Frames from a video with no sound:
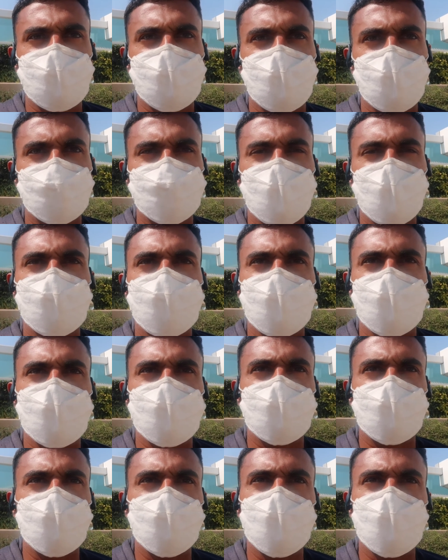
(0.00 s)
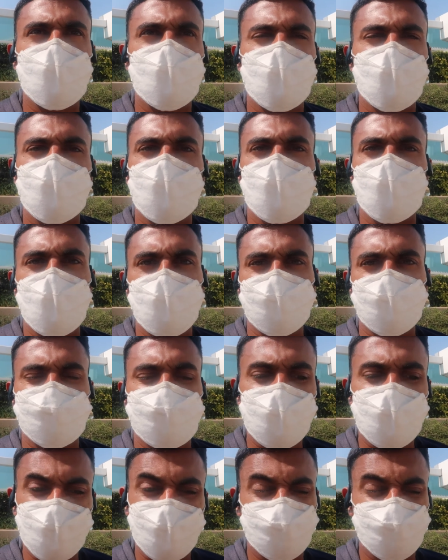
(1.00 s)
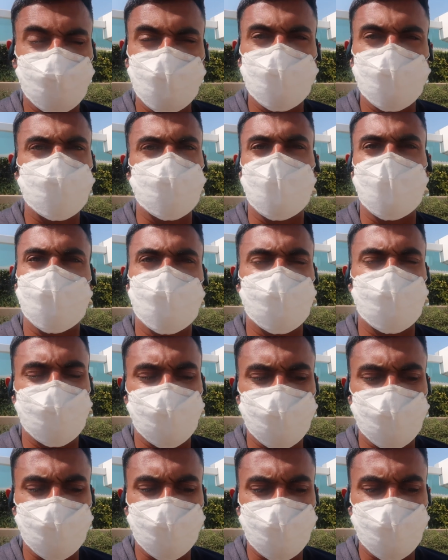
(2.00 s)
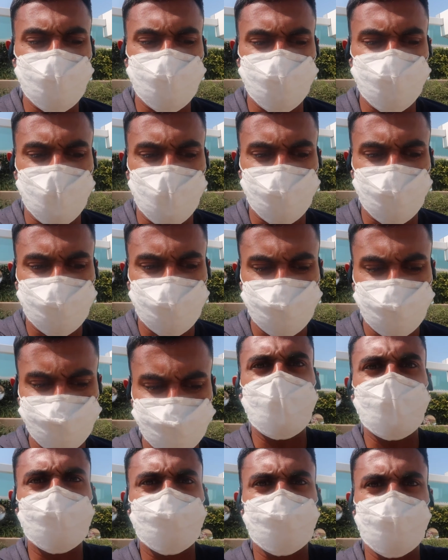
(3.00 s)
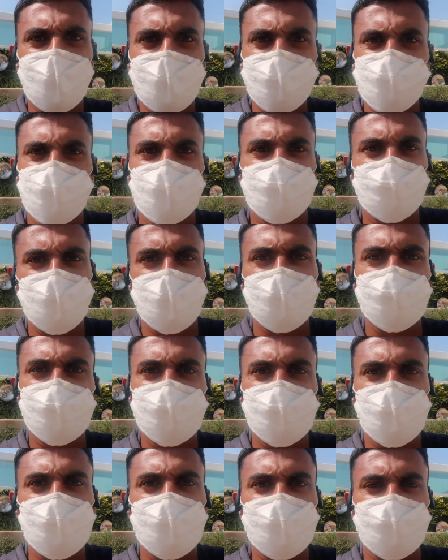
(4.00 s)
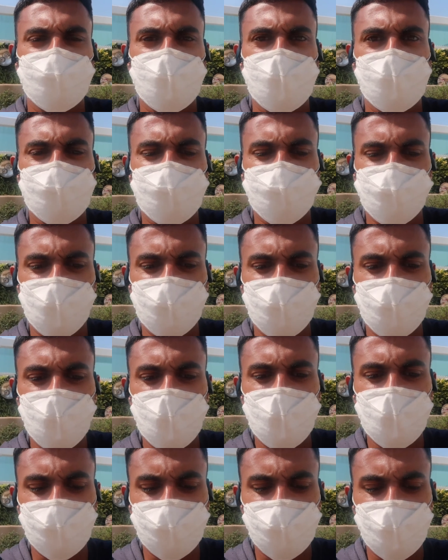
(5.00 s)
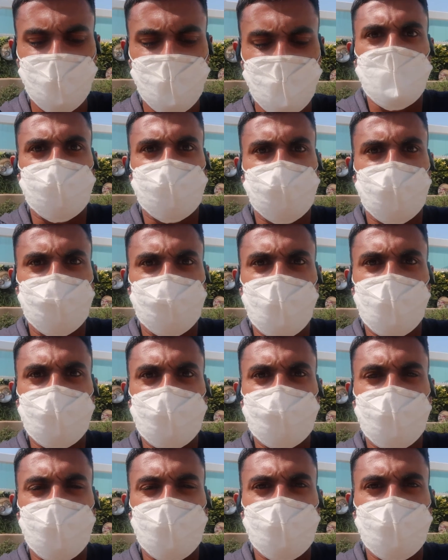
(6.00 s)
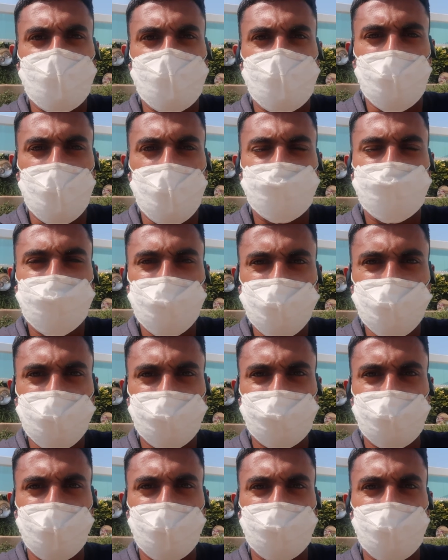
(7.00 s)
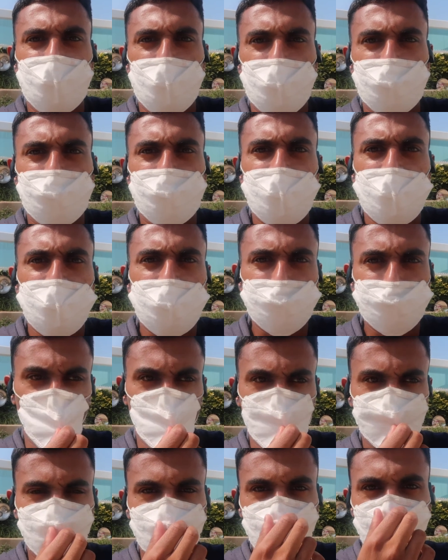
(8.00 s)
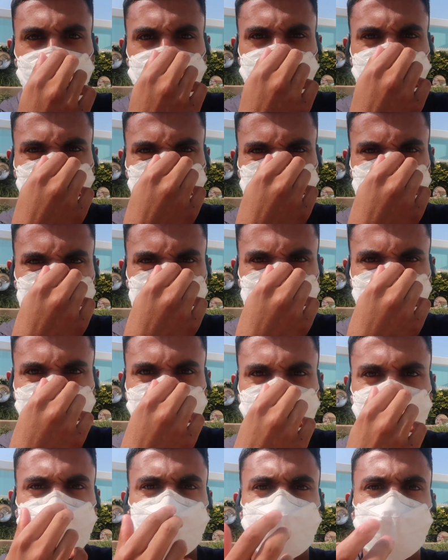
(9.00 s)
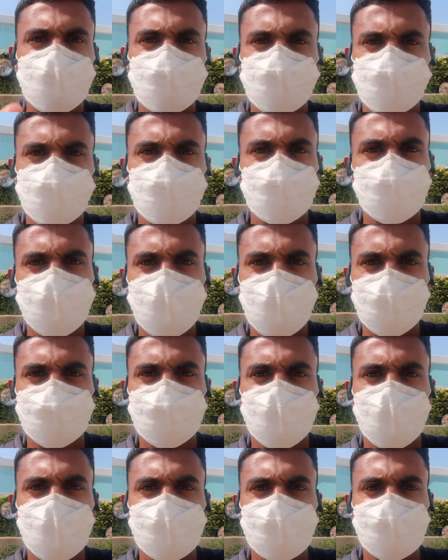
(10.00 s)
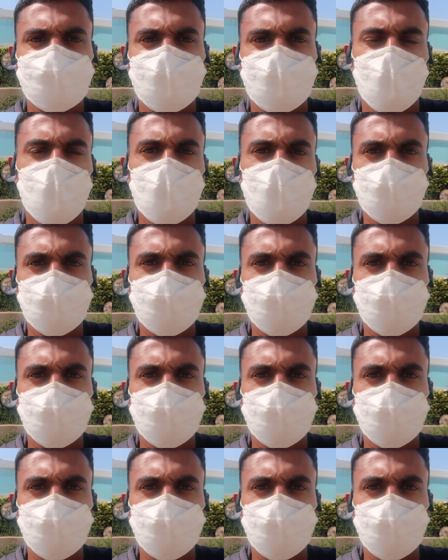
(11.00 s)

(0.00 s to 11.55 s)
I've definitely learned a lot about myself, as per usual as I do with these trips. Immense gratitude for being able to do this and be able to travel the world. So very, very appreciative of that. To the people I've met, to the strangers who became friends, I hope